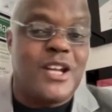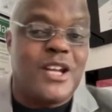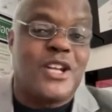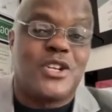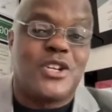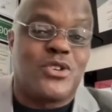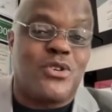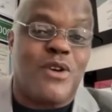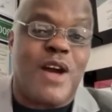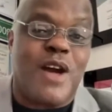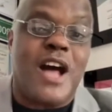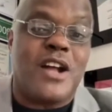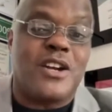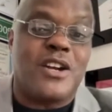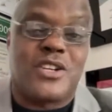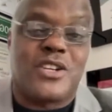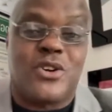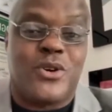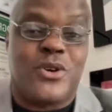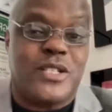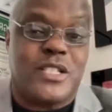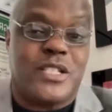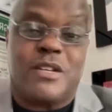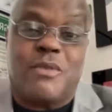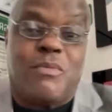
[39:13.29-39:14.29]
and the trial
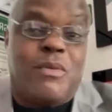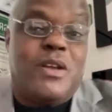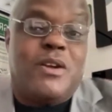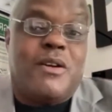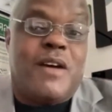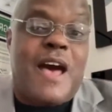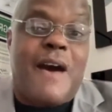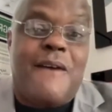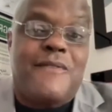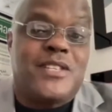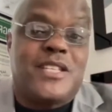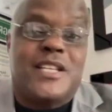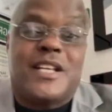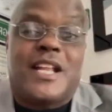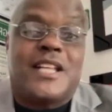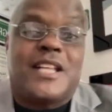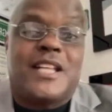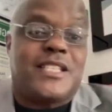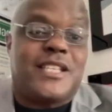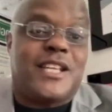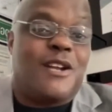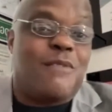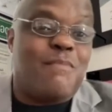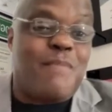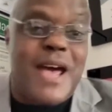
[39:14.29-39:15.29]
court said we don't have it until they
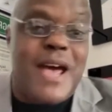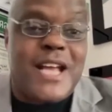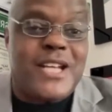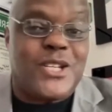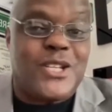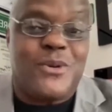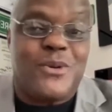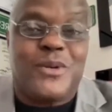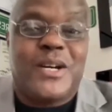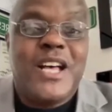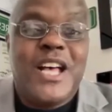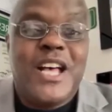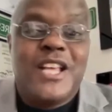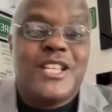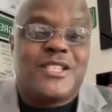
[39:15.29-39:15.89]
send it back to it.